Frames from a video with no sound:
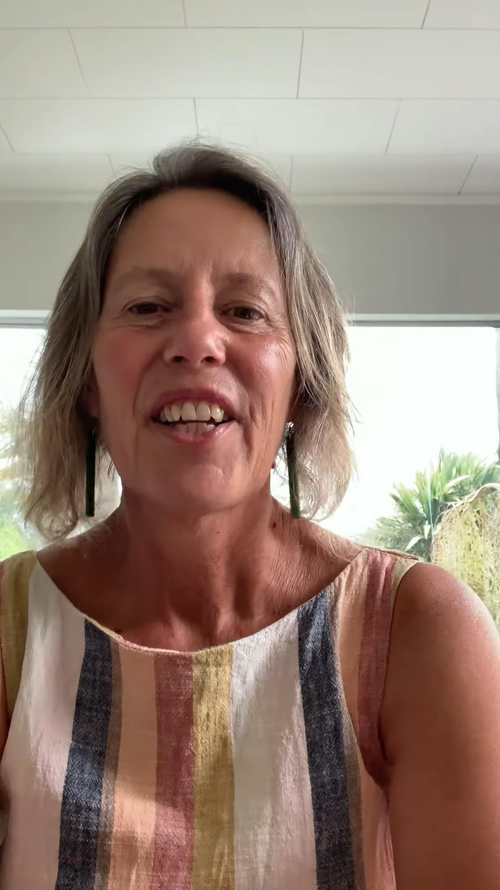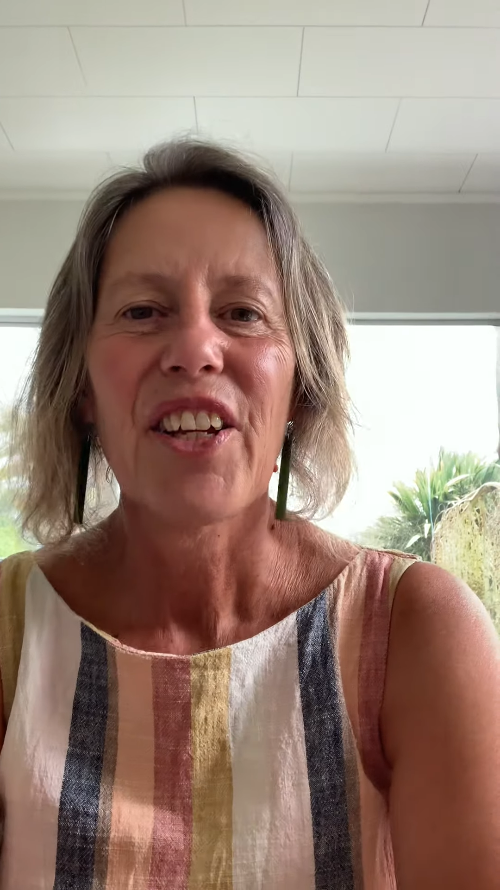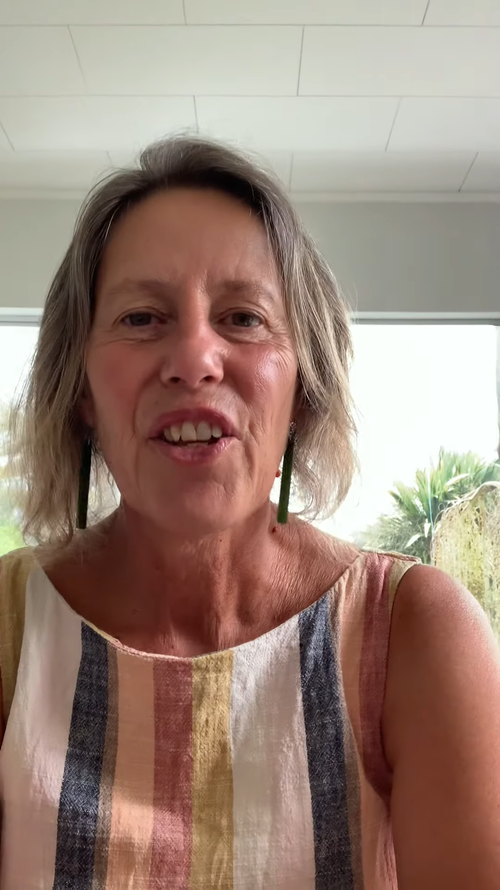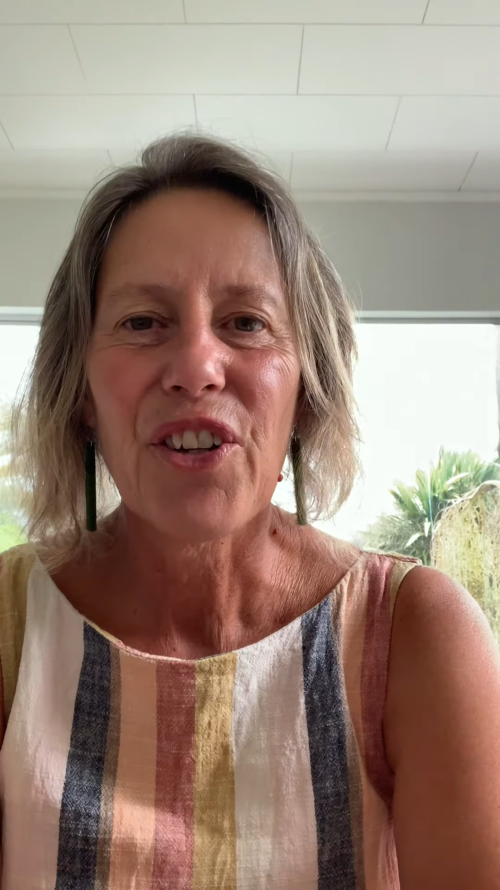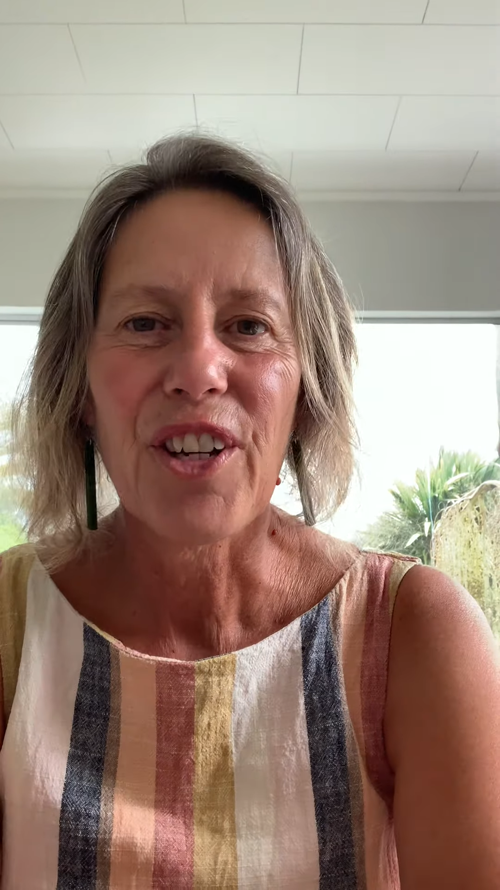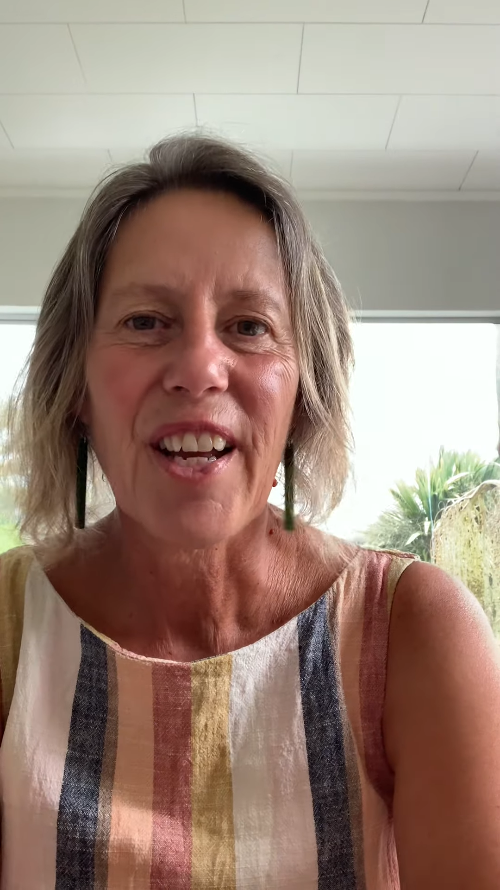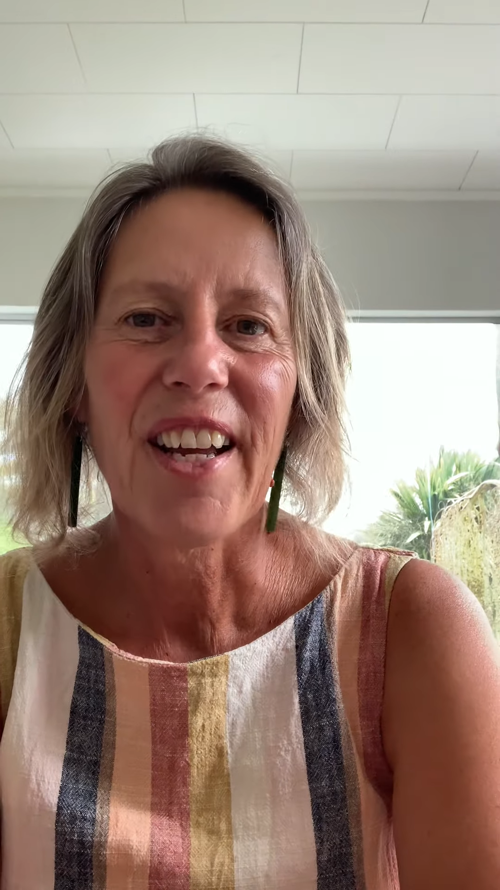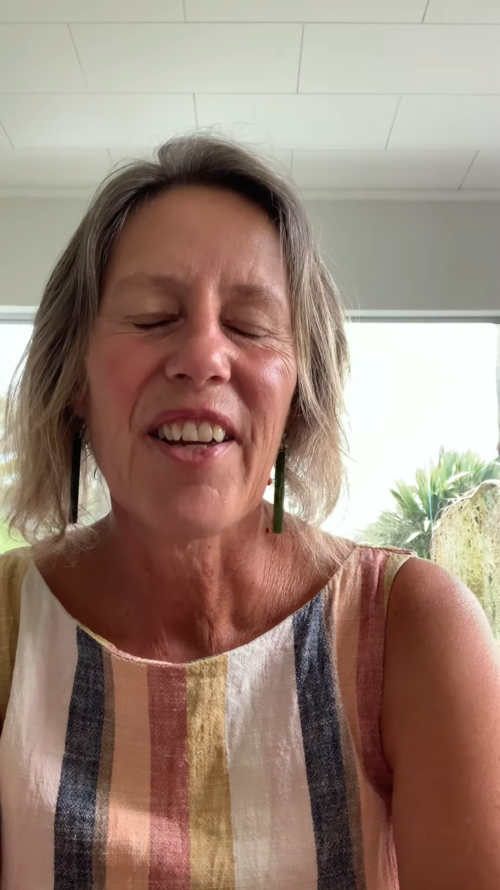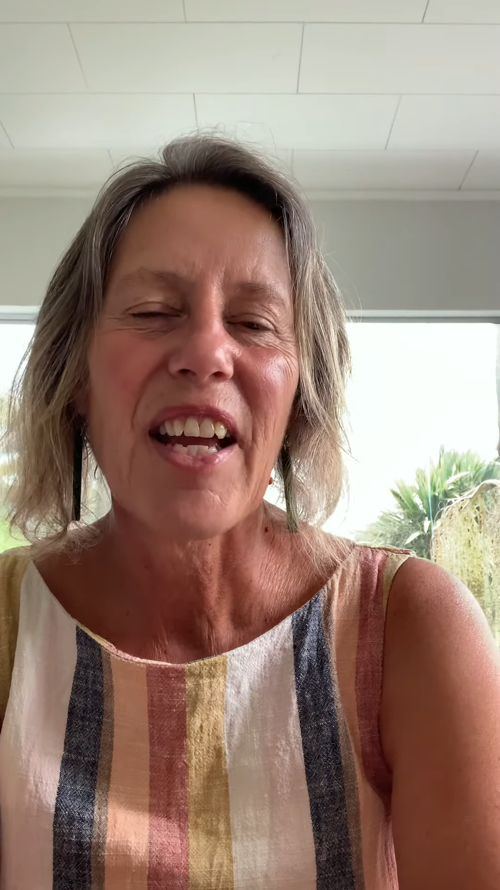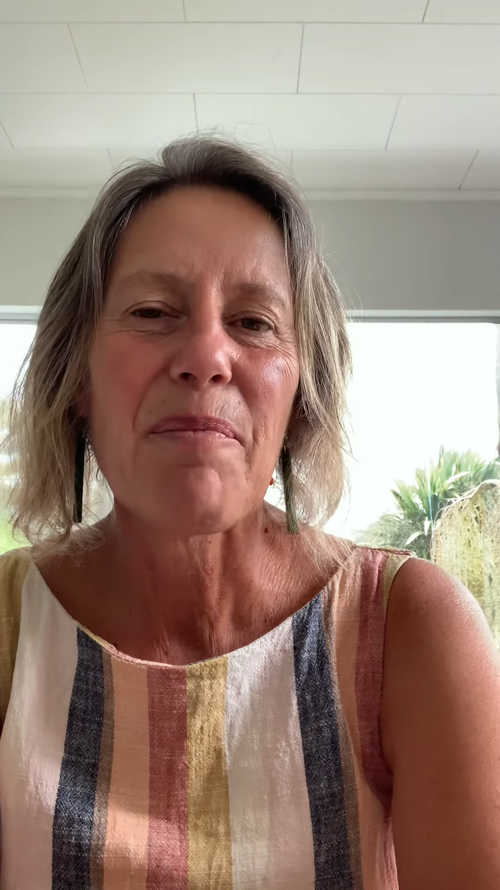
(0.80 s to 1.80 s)
Kia
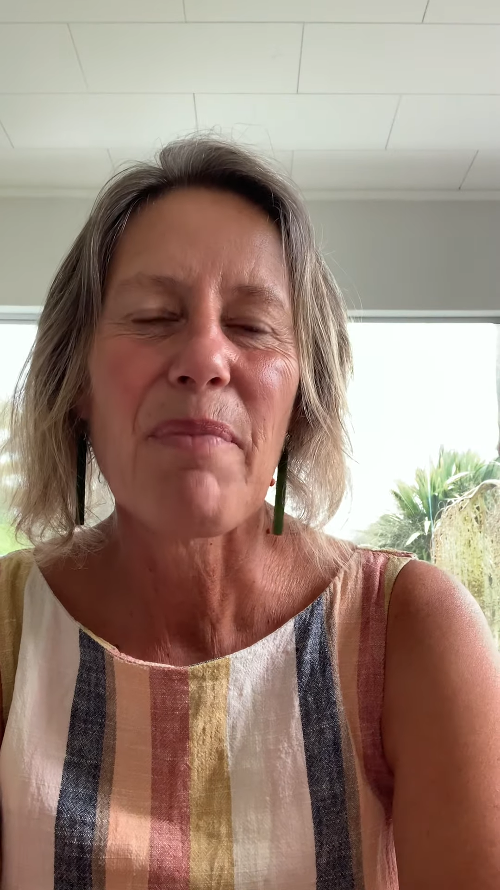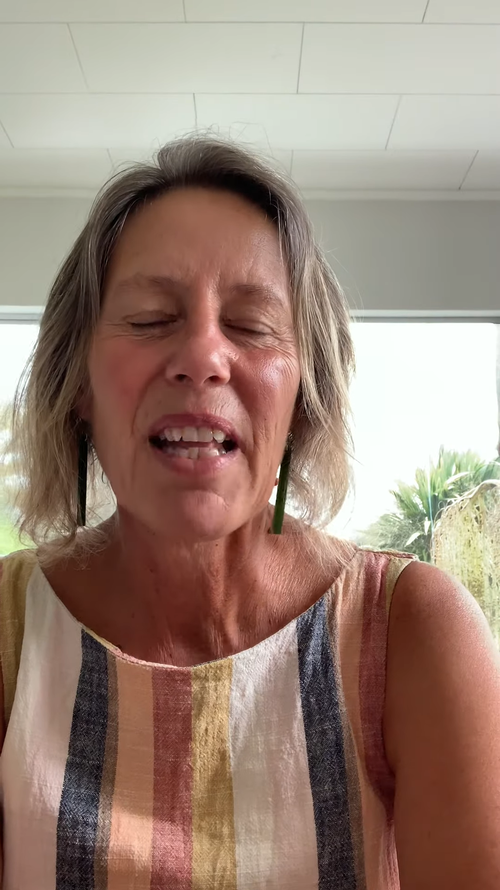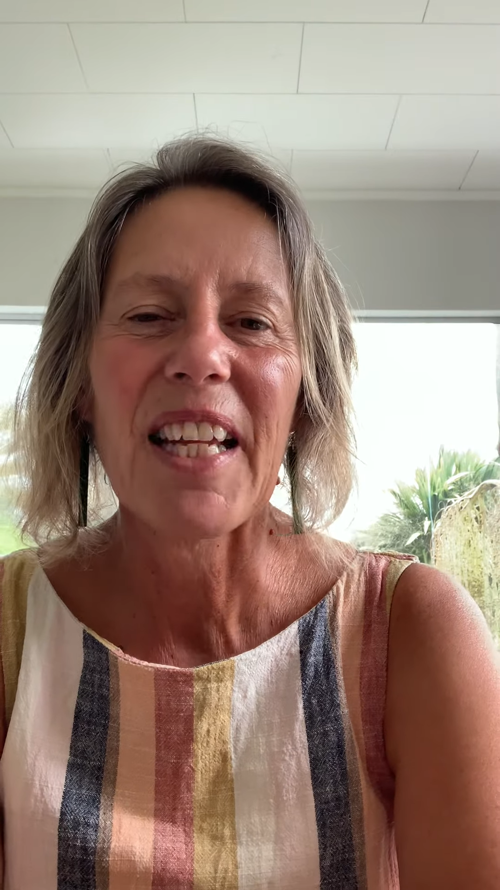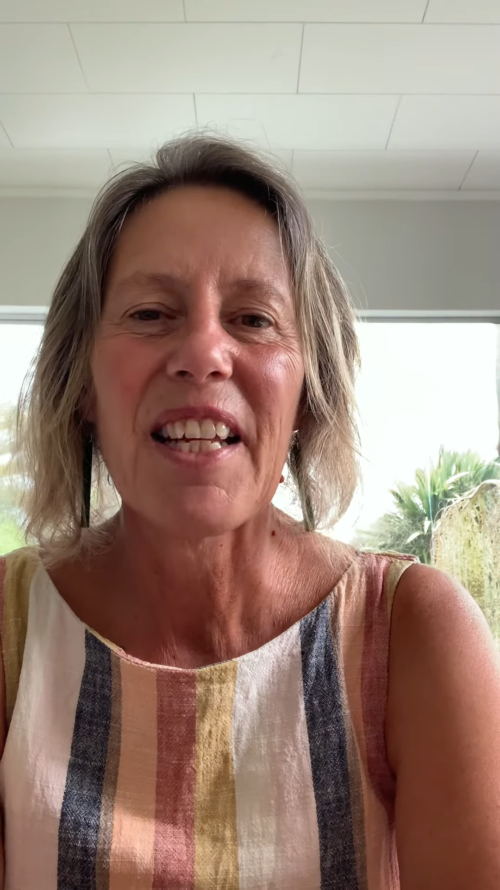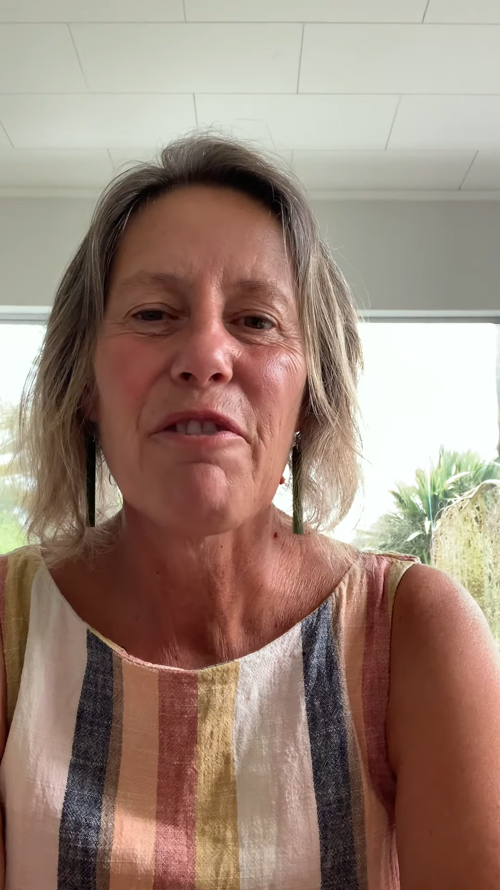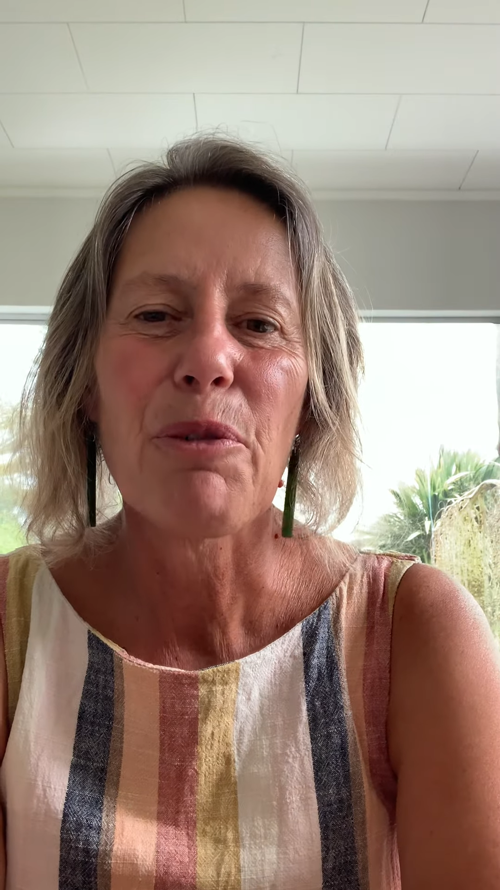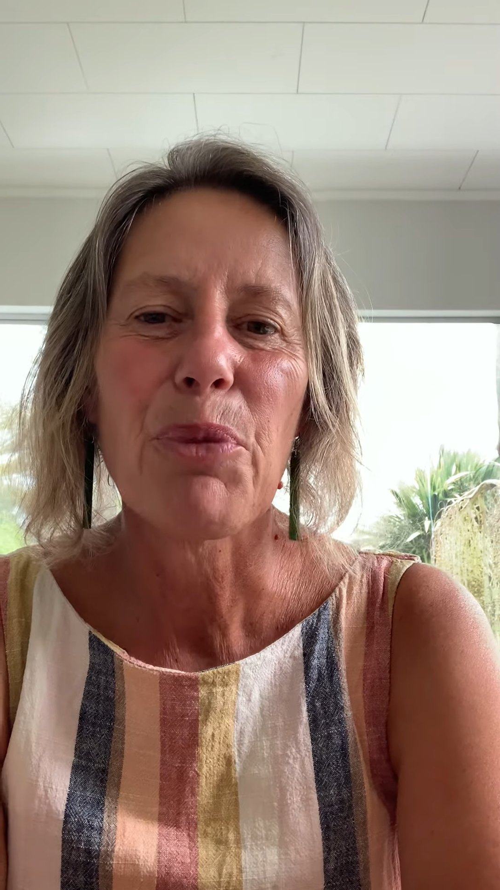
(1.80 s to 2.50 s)
ora, I'm Melanie from